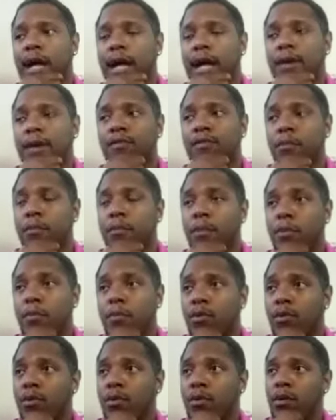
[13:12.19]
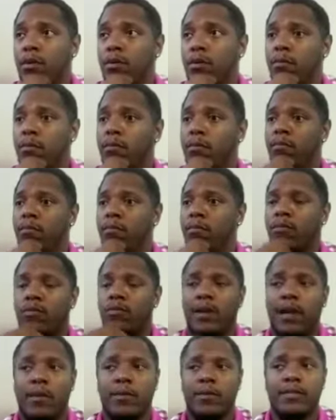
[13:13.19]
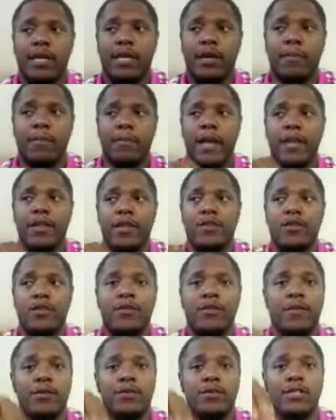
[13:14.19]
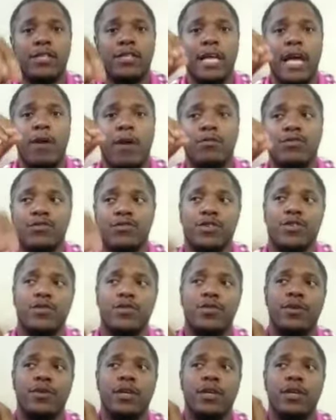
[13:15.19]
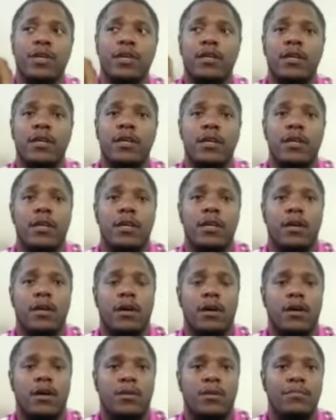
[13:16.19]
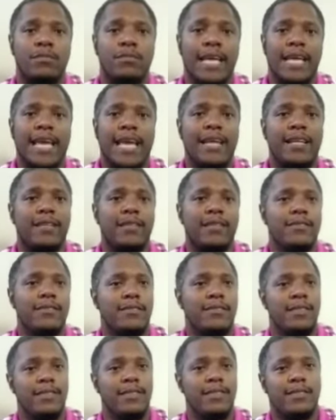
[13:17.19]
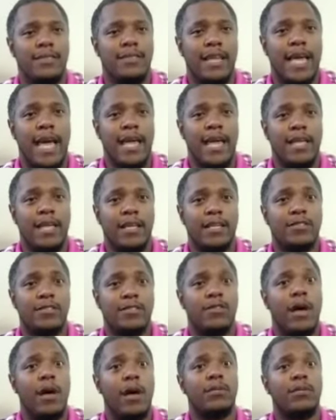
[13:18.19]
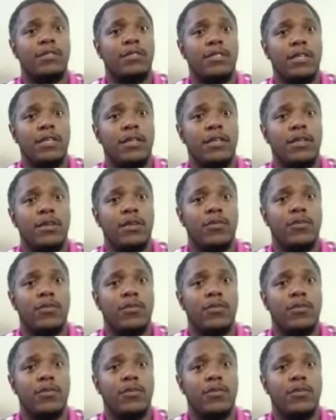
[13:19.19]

I can remember when I was at Urbana University, I was recruiting Dayton and Cincinnati, and so I was dealing